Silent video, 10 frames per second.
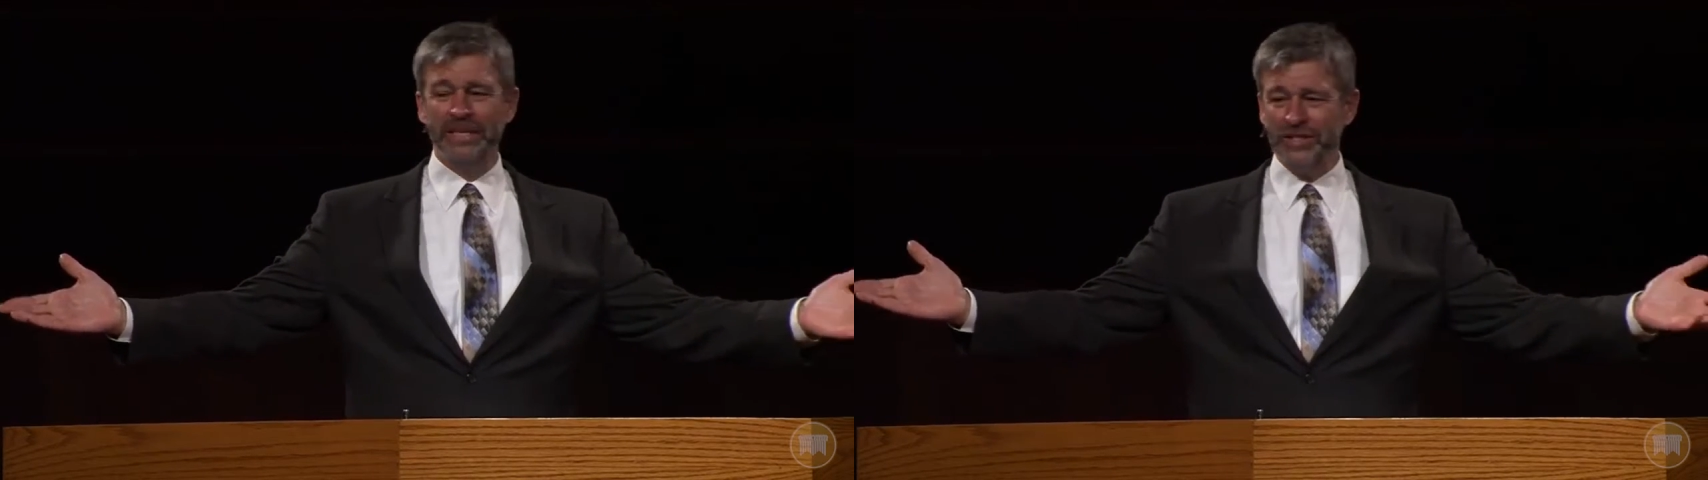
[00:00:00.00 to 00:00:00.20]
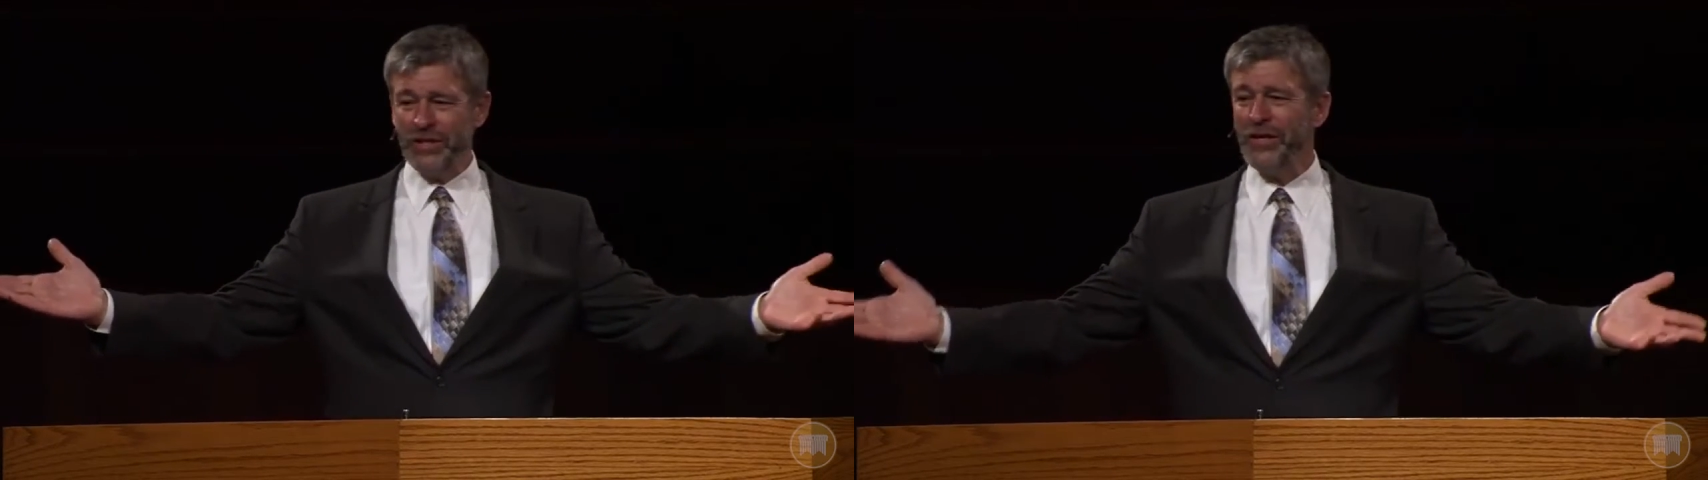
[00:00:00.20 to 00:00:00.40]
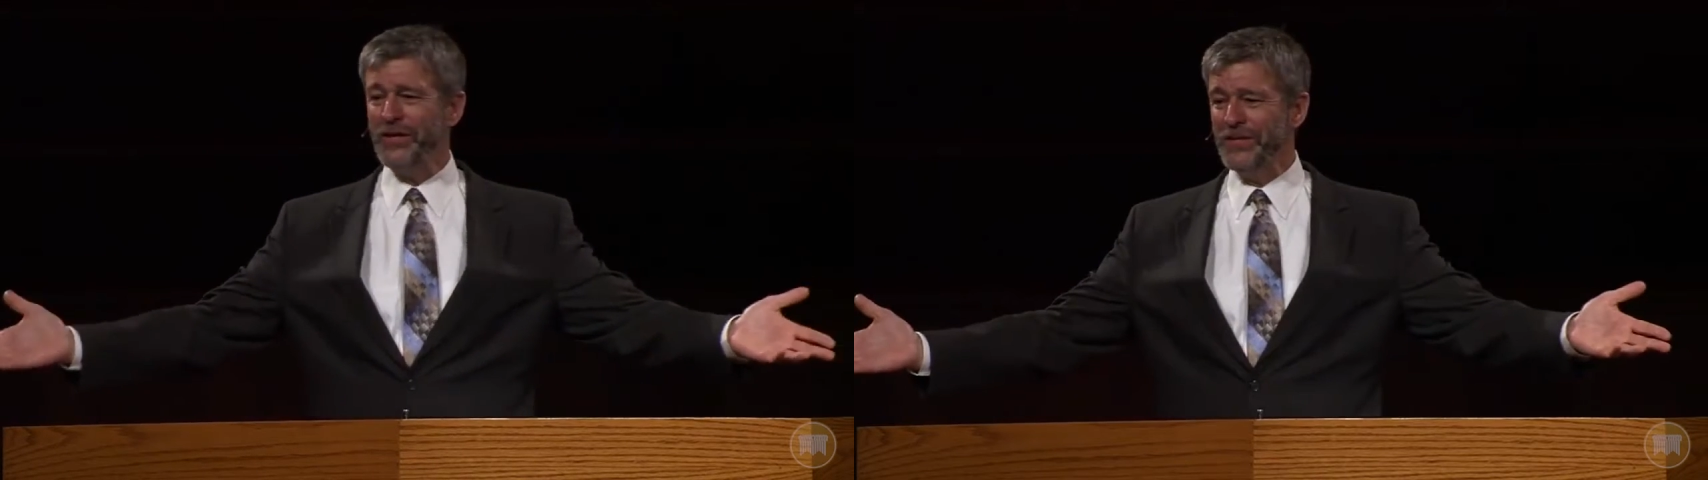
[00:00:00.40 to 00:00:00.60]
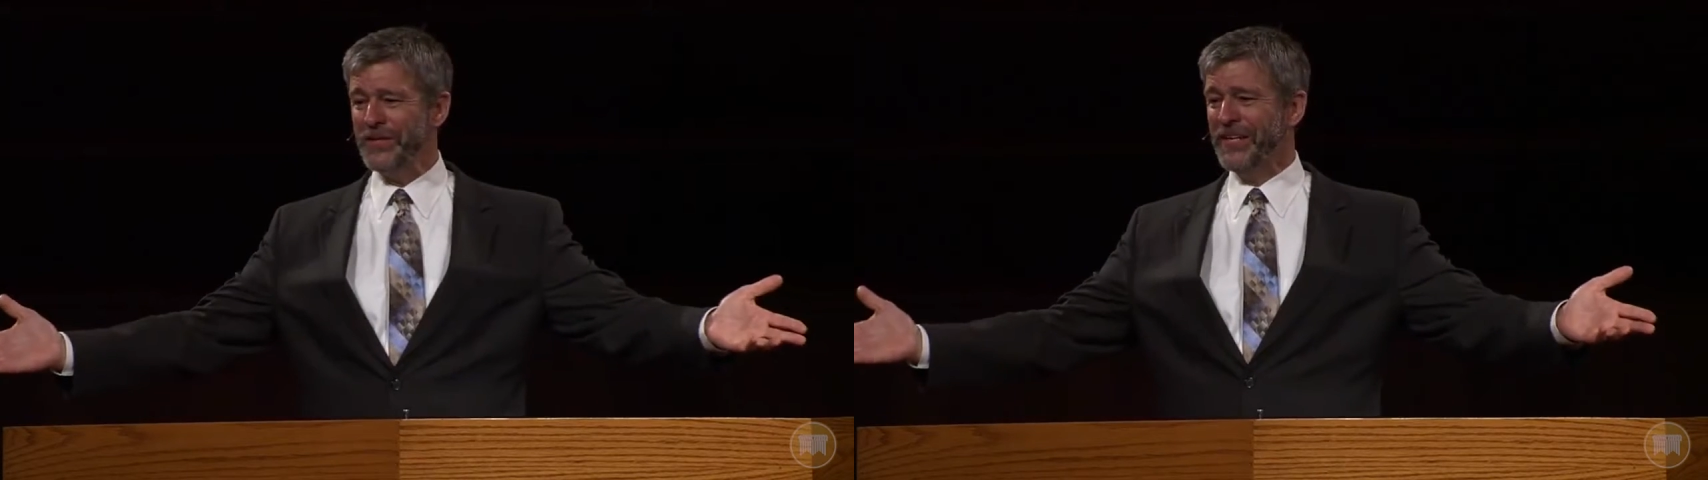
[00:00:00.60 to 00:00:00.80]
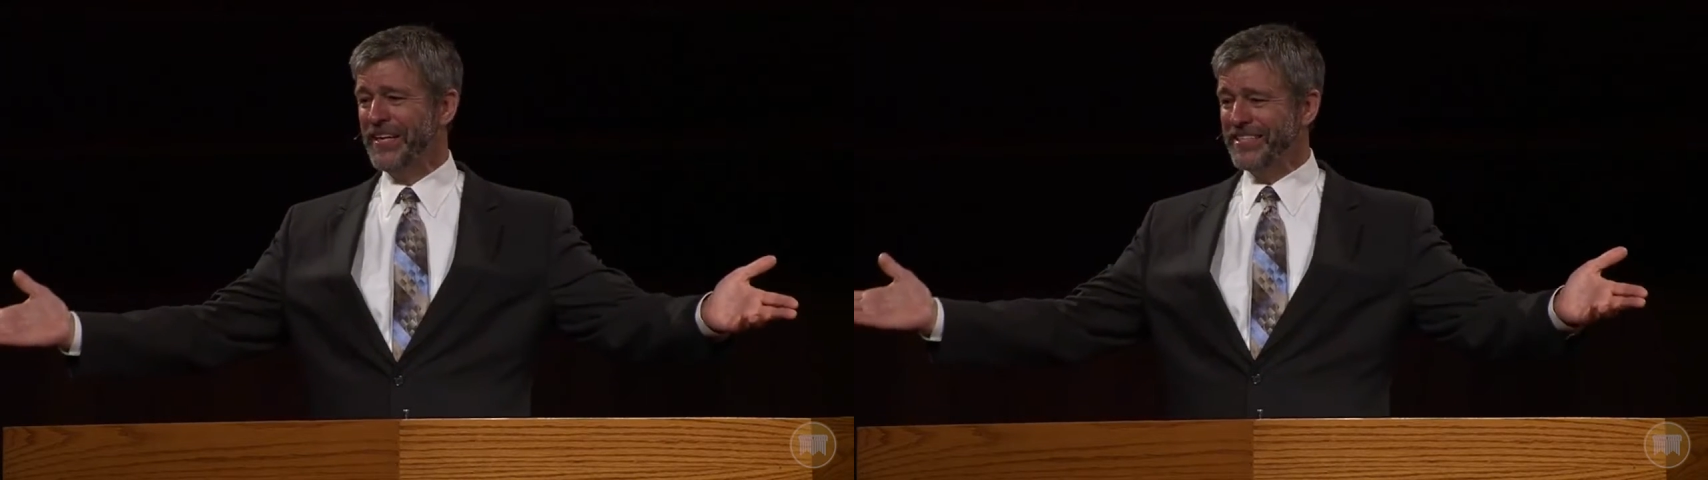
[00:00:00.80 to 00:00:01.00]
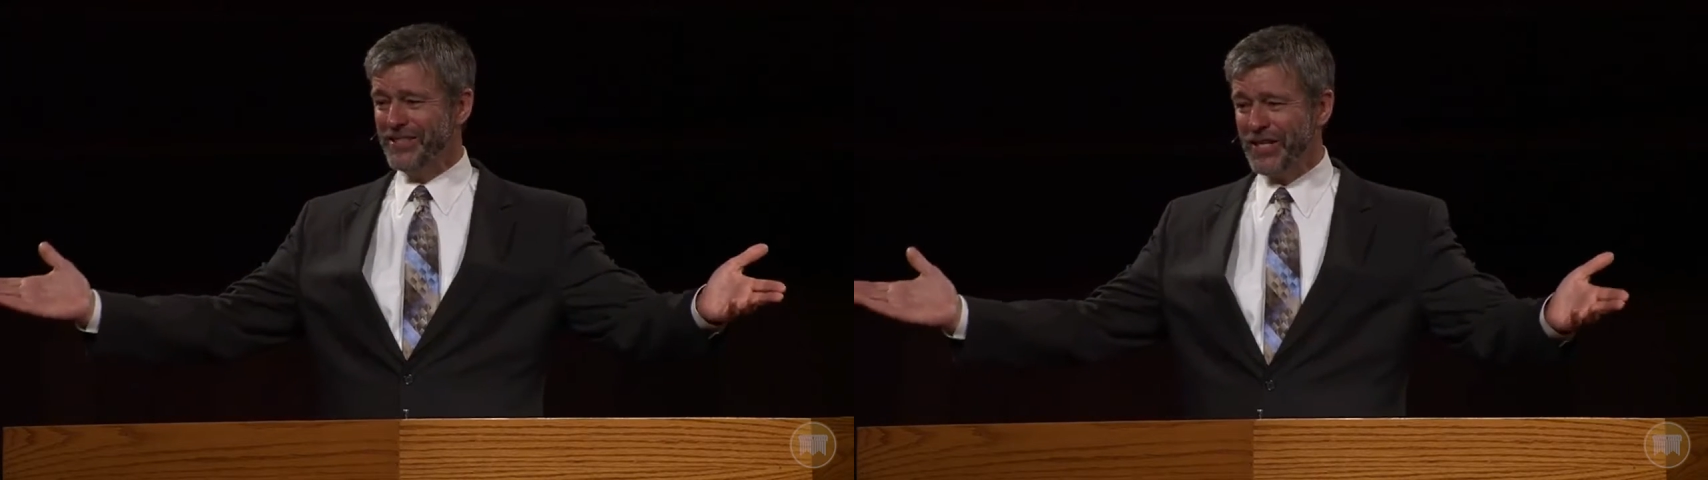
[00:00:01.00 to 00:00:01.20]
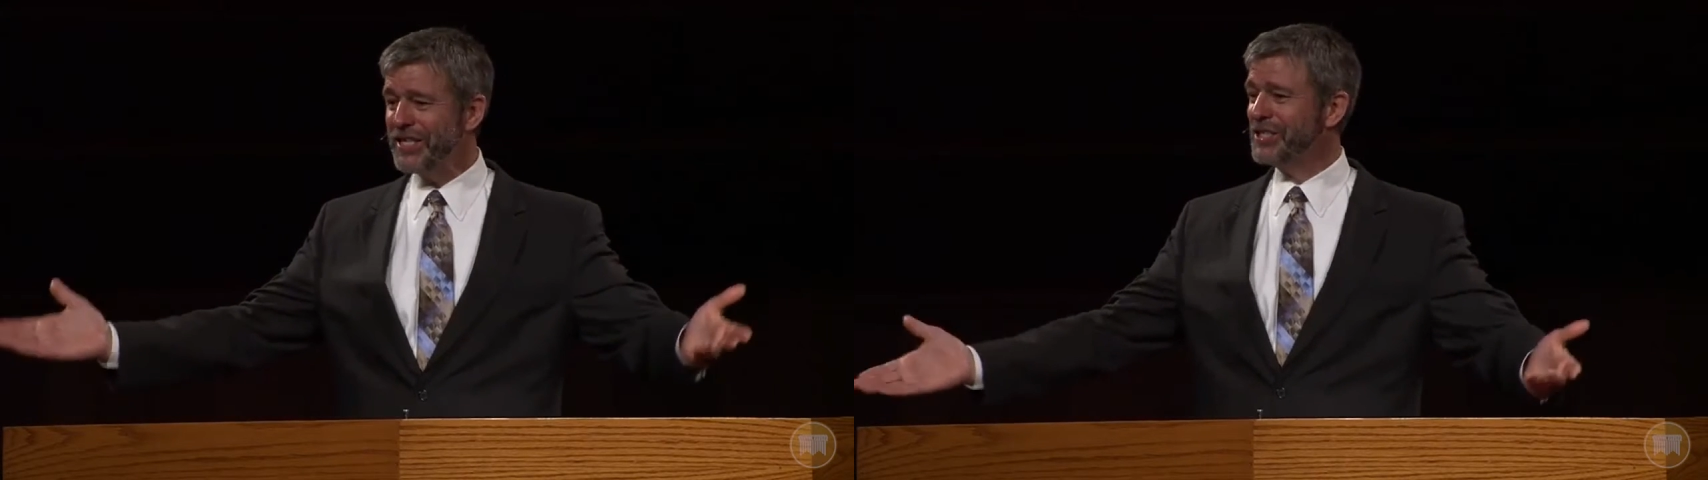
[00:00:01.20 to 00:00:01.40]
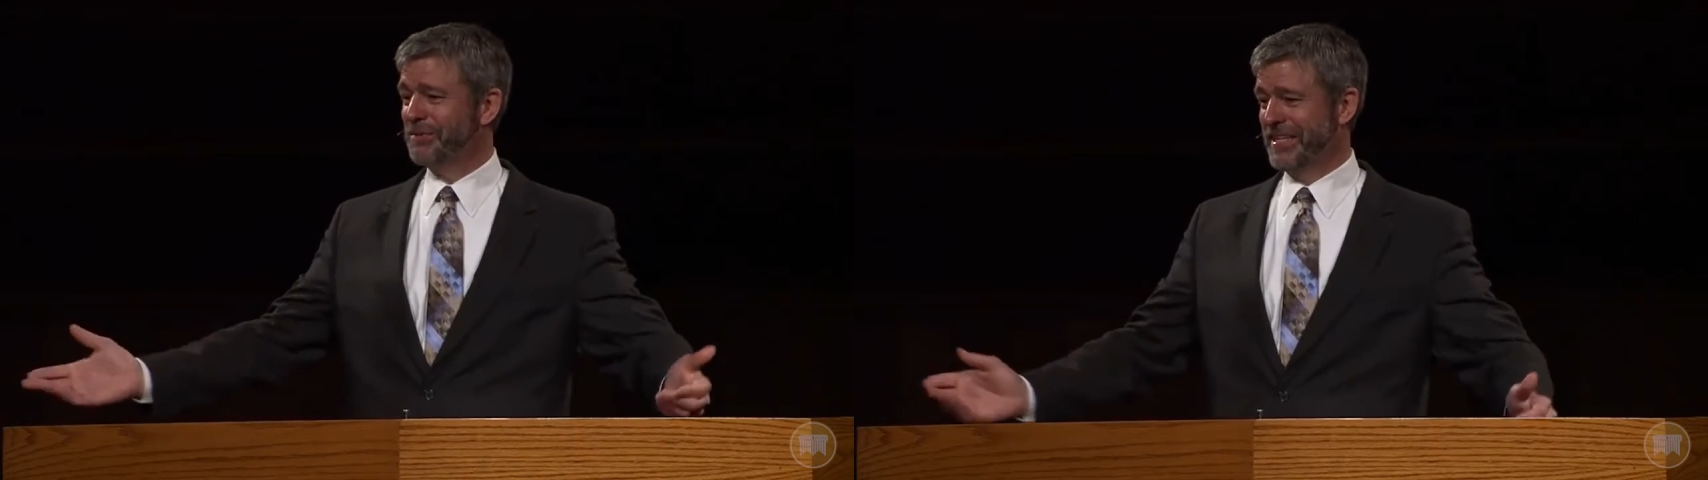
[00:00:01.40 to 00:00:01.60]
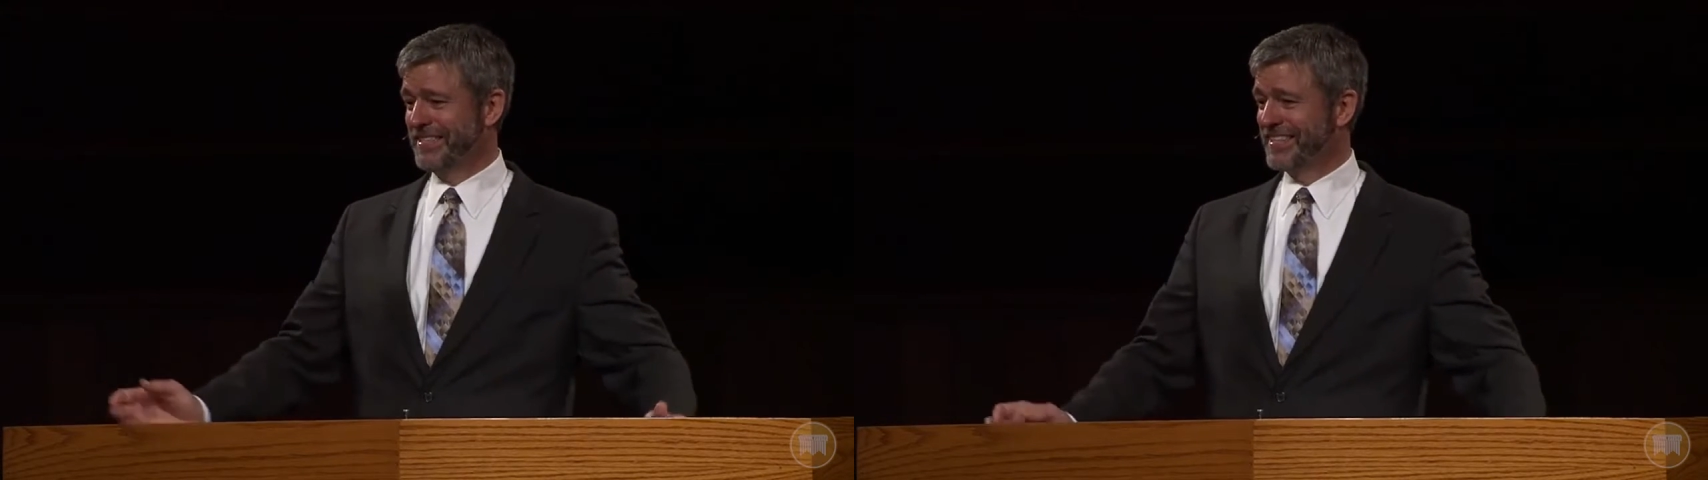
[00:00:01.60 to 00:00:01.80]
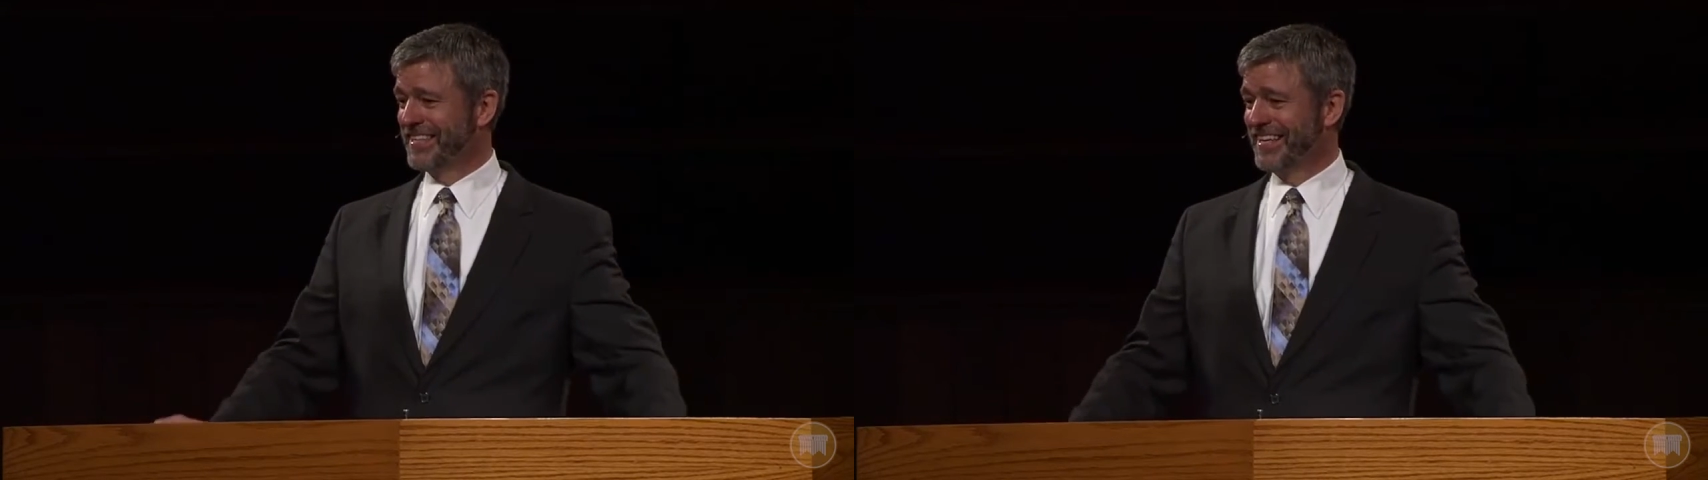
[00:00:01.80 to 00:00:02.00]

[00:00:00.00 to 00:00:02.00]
eternal judgment?"